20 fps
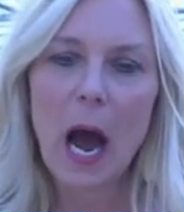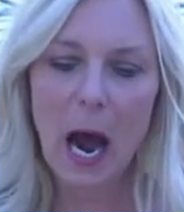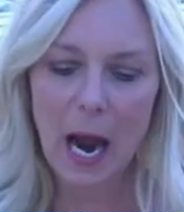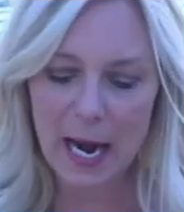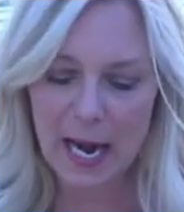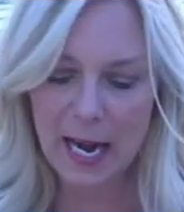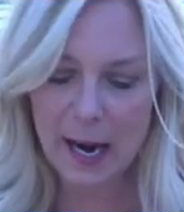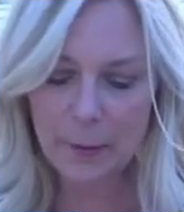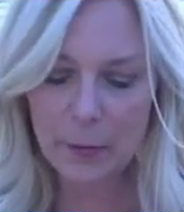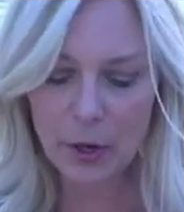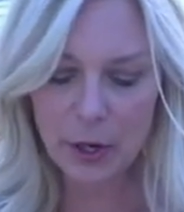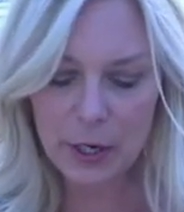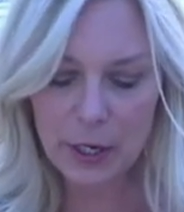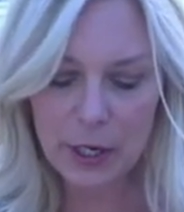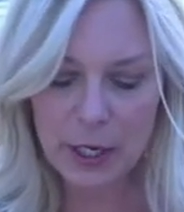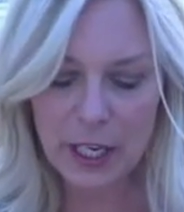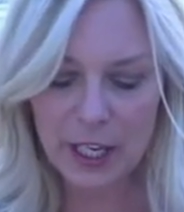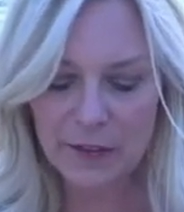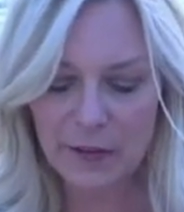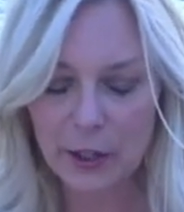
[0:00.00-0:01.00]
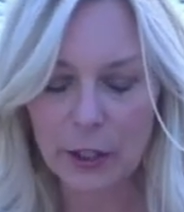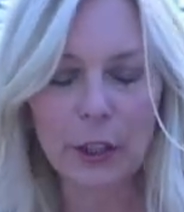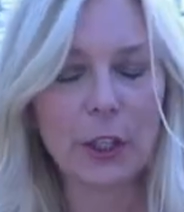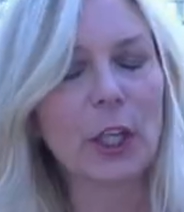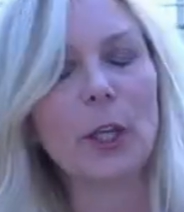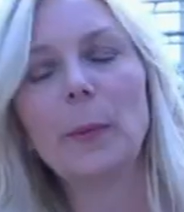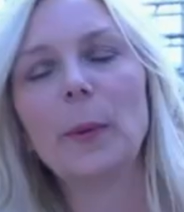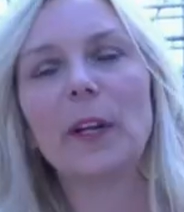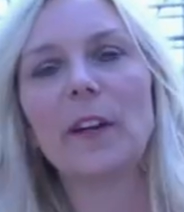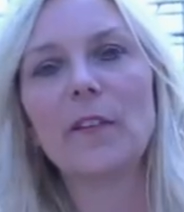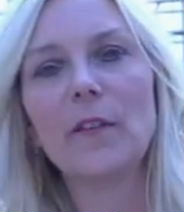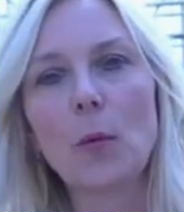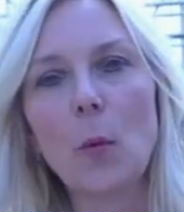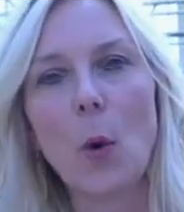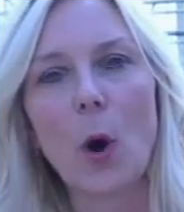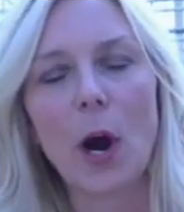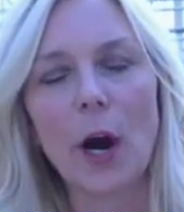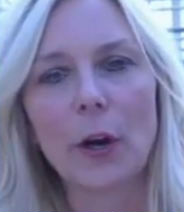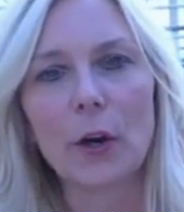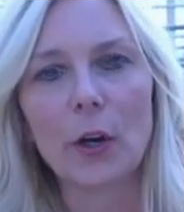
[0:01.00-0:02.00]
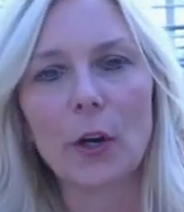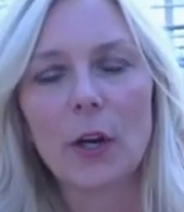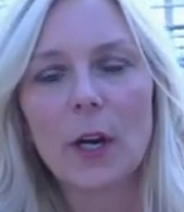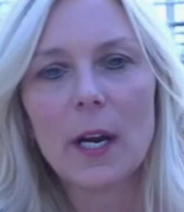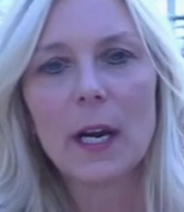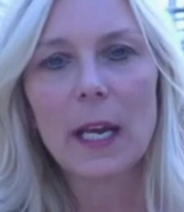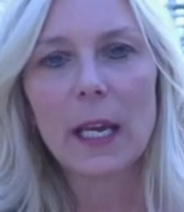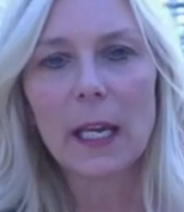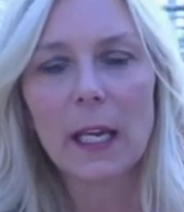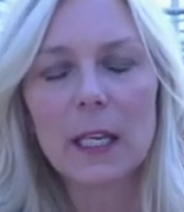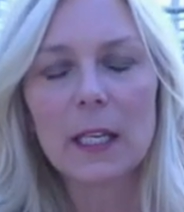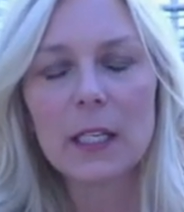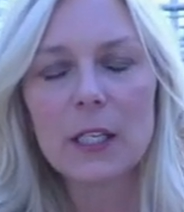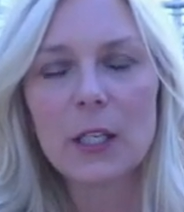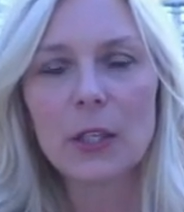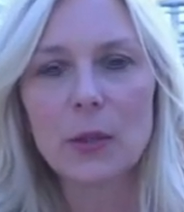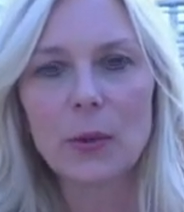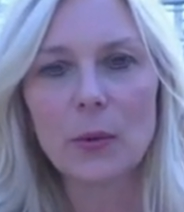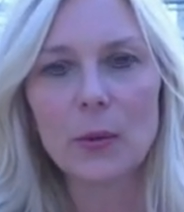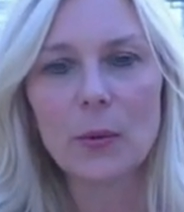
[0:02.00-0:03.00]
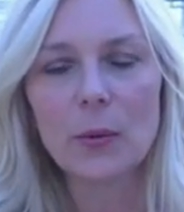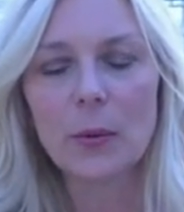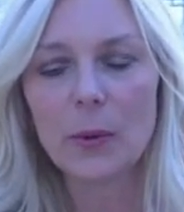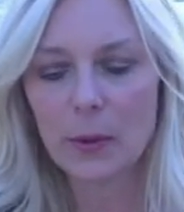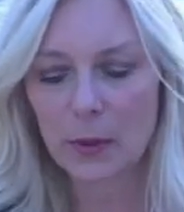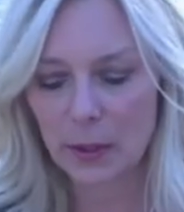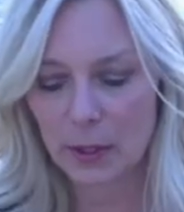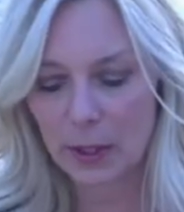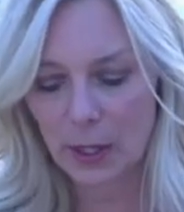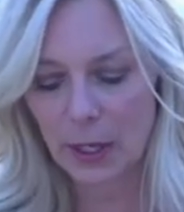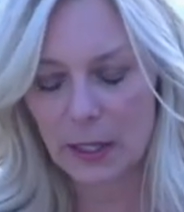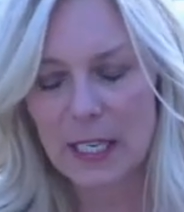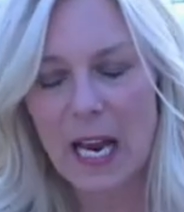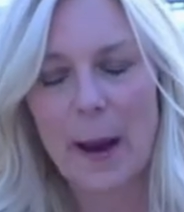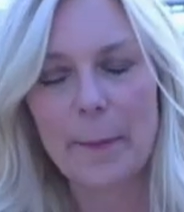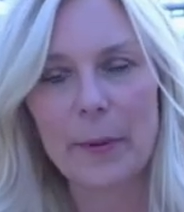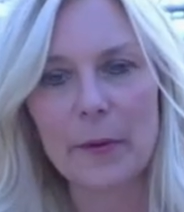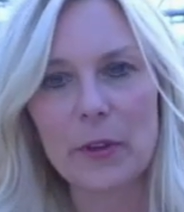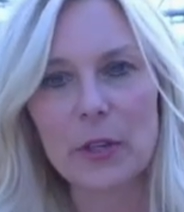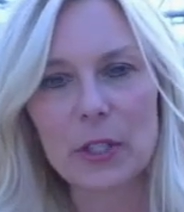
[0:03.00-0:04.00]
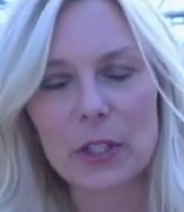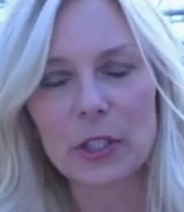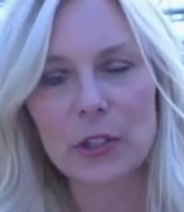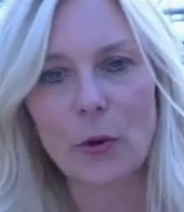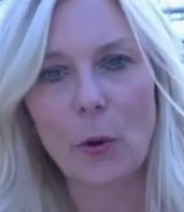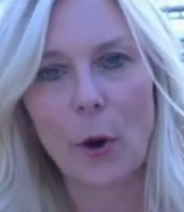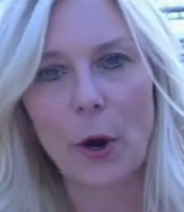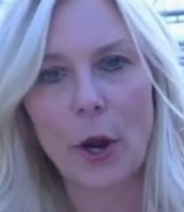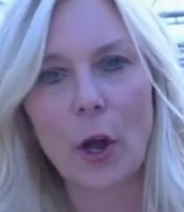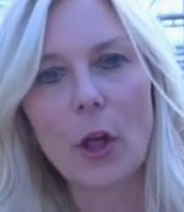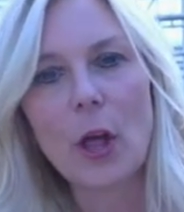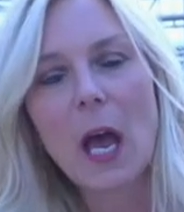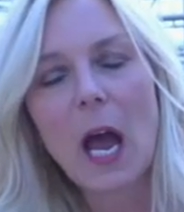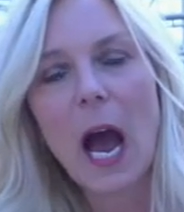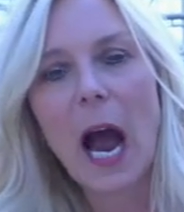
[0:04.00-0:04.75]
I am going to give a little bit of water into the top of the soil.